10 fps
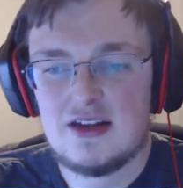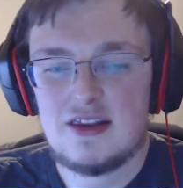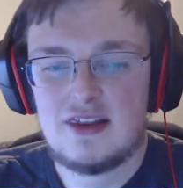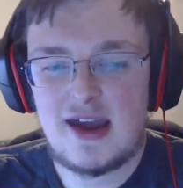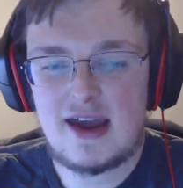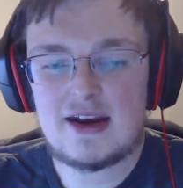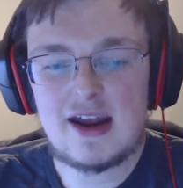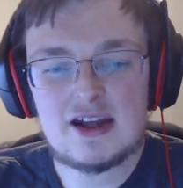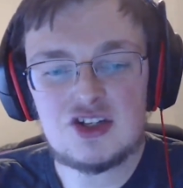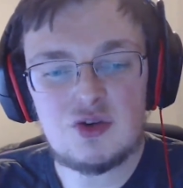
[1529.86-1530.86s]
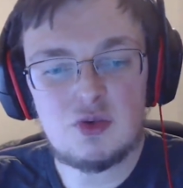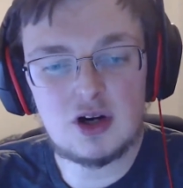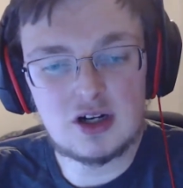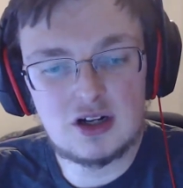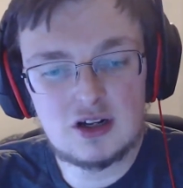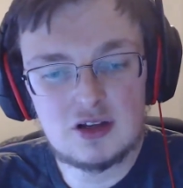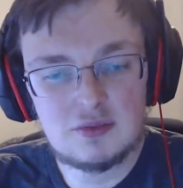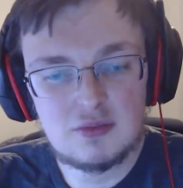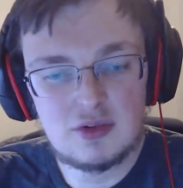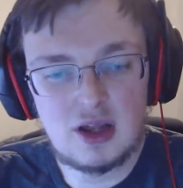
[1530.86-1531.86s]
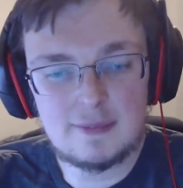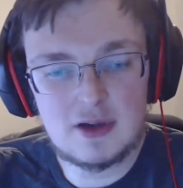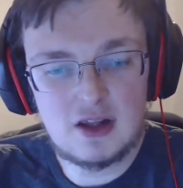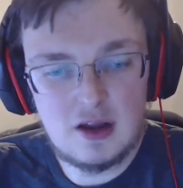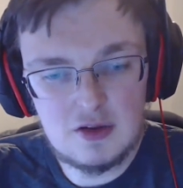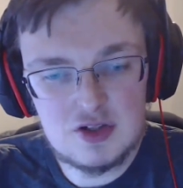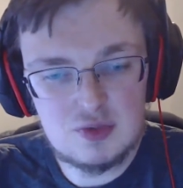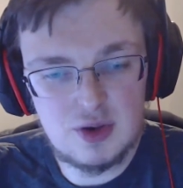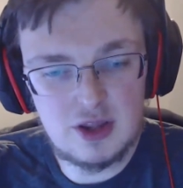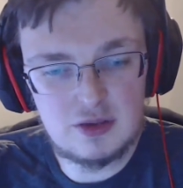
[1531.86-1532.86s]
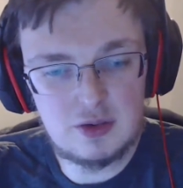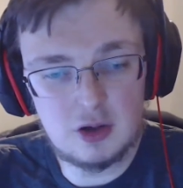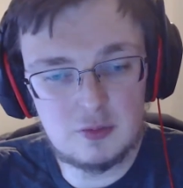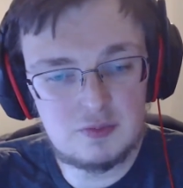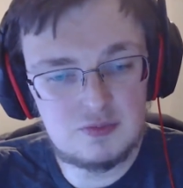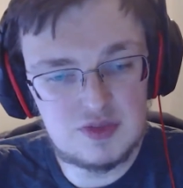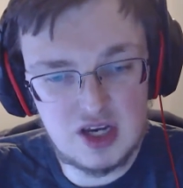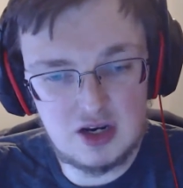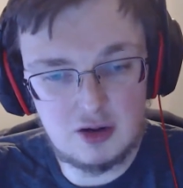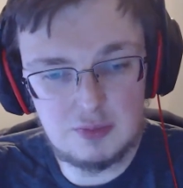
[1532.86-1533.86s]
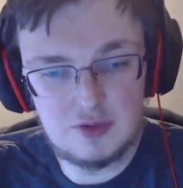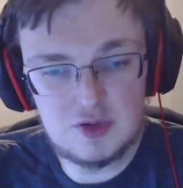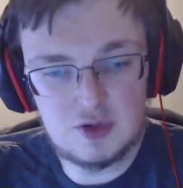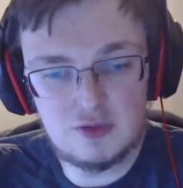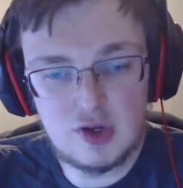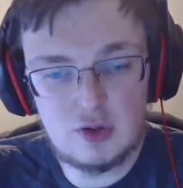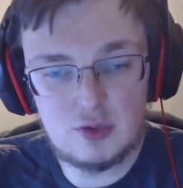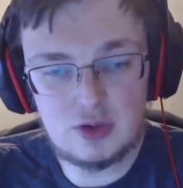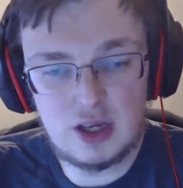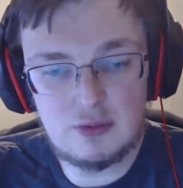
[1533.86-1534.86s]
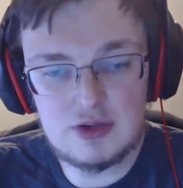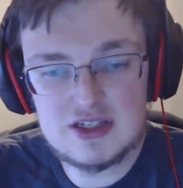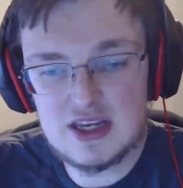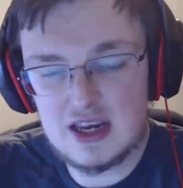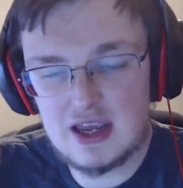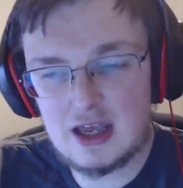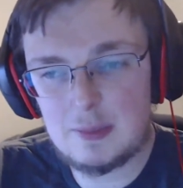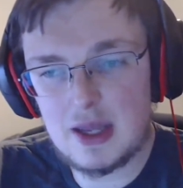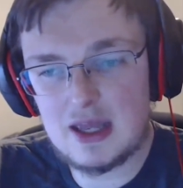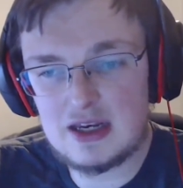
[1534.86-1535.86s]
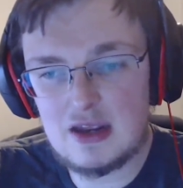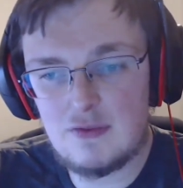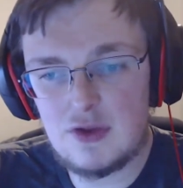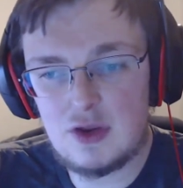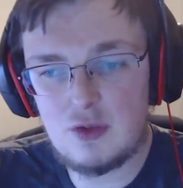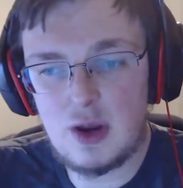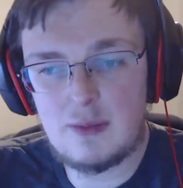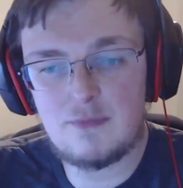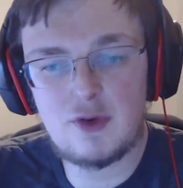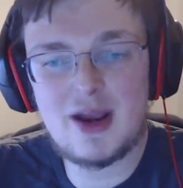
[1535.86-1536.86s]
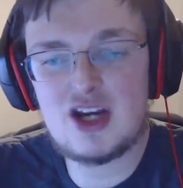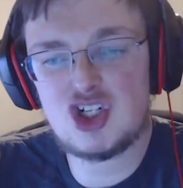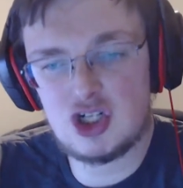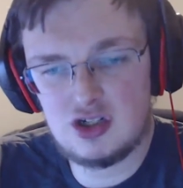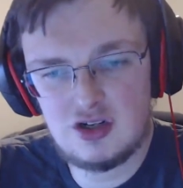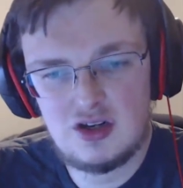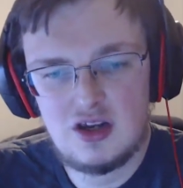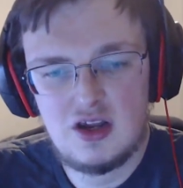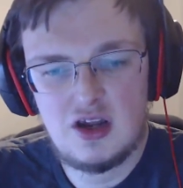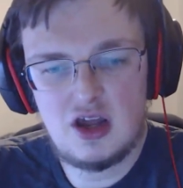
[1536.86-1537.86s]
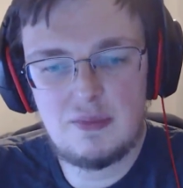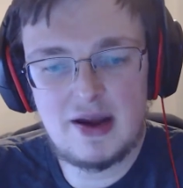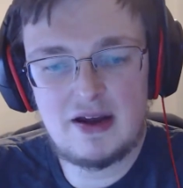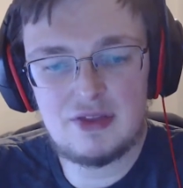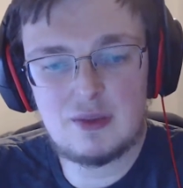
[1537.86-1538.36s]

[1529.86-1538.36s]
that as you walk up close with your, say, your Bluetooth phone, it would sync up and give you information about